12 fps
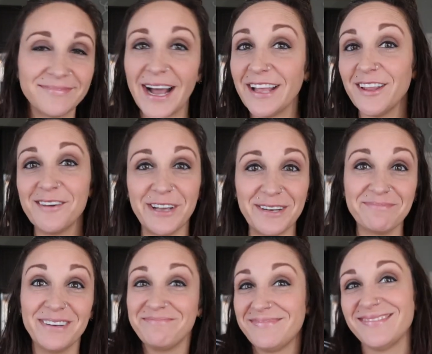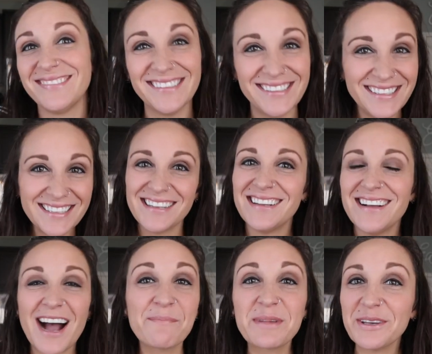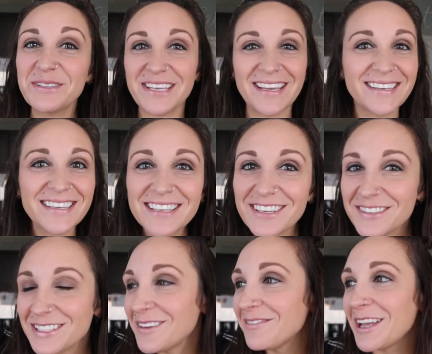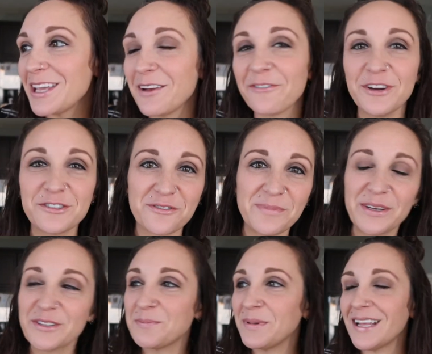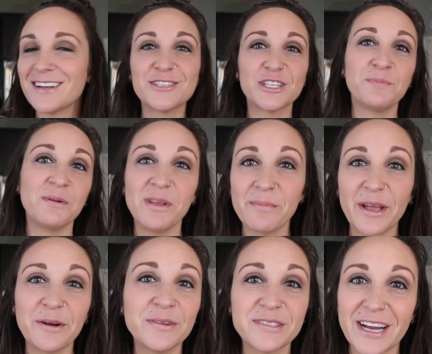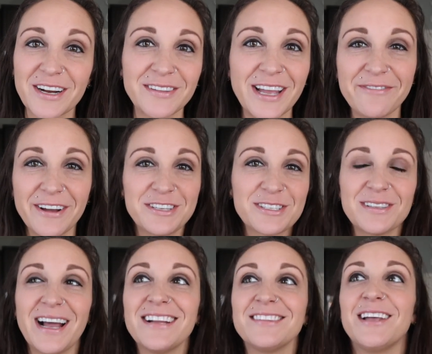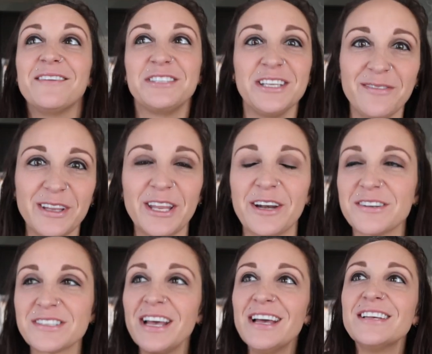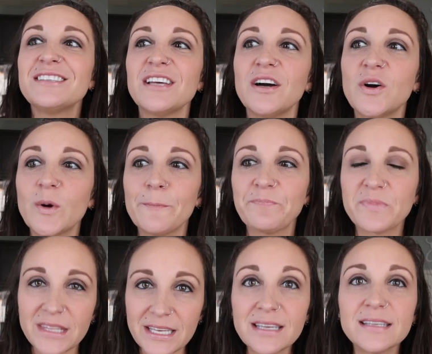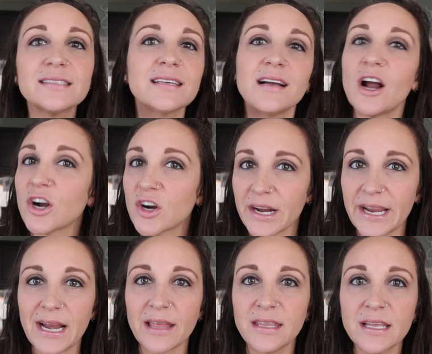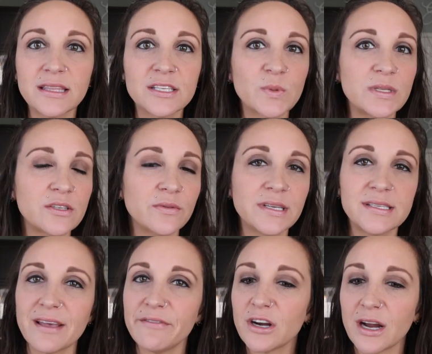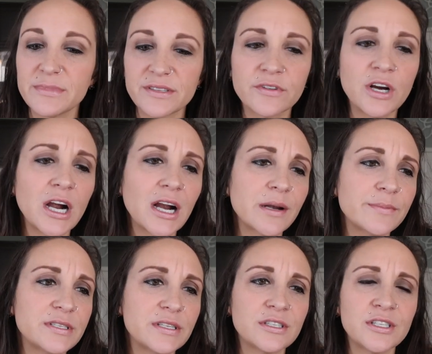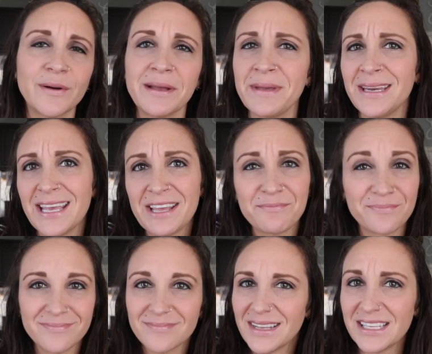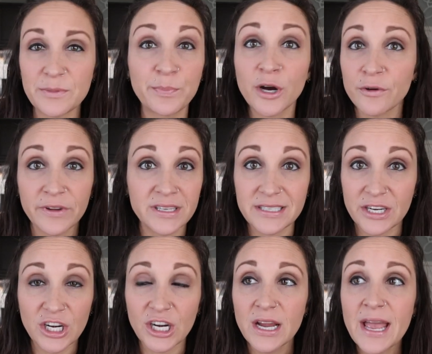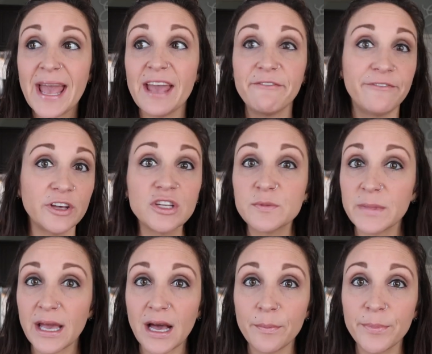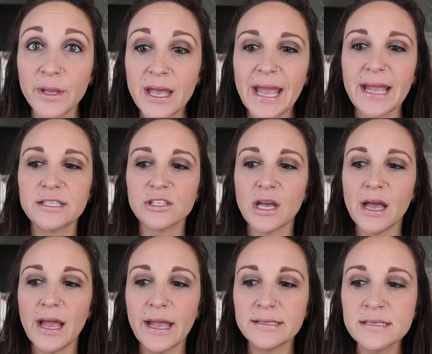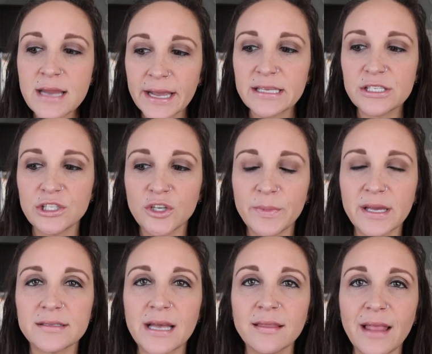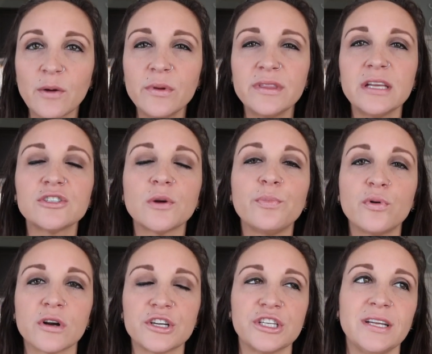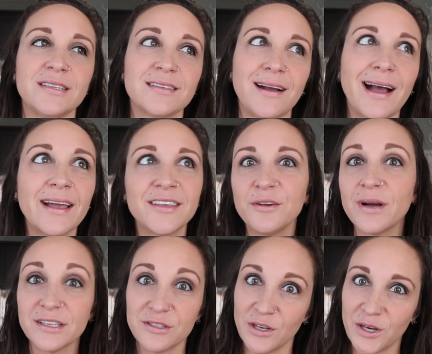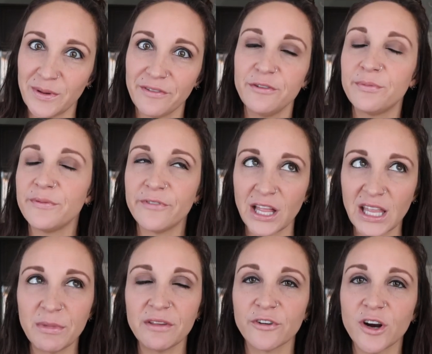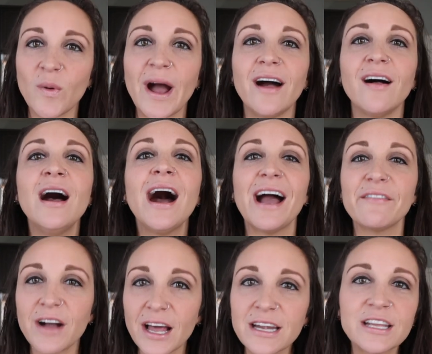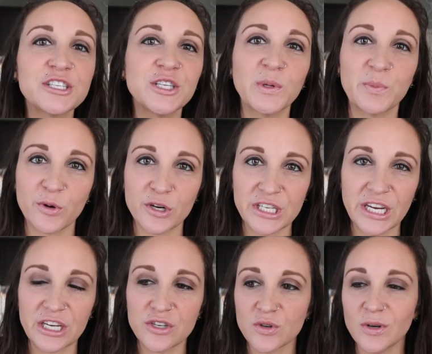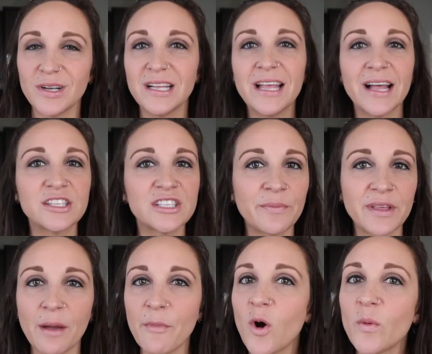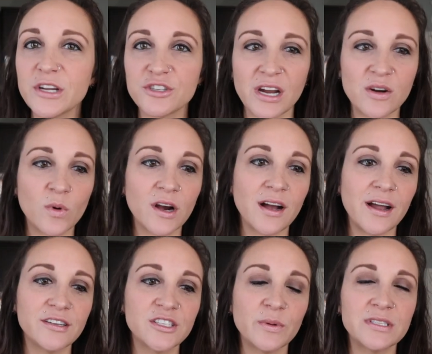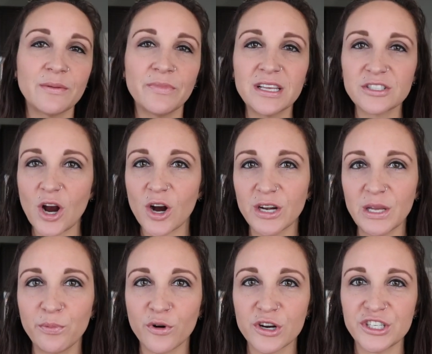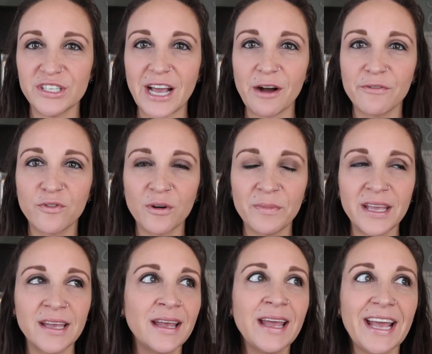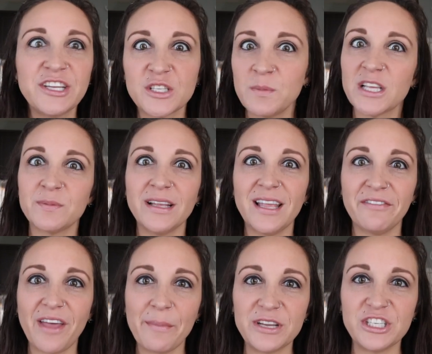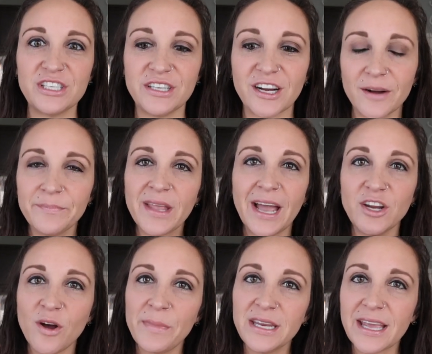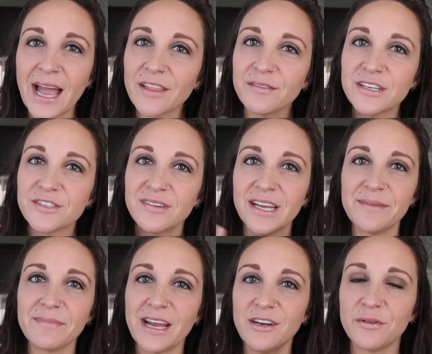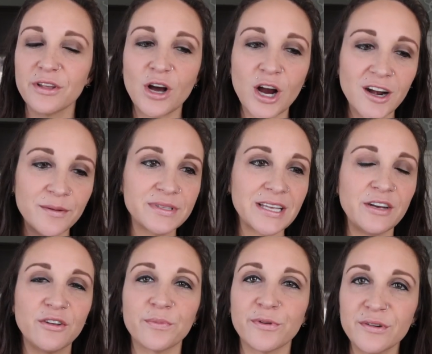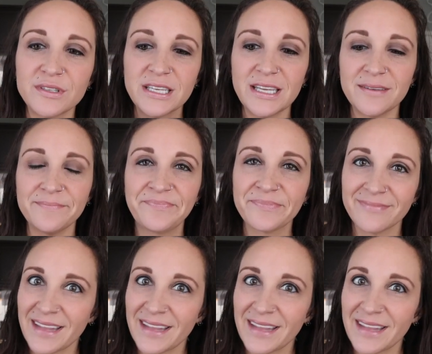I love it. I'm guilty, guilty of liking freezer meals, but that's just been me my whole entire life. I just, I love T V dinners. So these are great. I think this one's only seven grams of carbs. So I mean, it, it's a perfect dinner. It fills me up. It's, it's nice too, because I like when things are portioned. You guys know, if you've been following me for a while, I've got an issue with portion control. That's something I'm always trying to work on. So when something's already portioned out for me, it just makes my life that much easier. I know how many calories are in it. I know the carbs, I know the protein.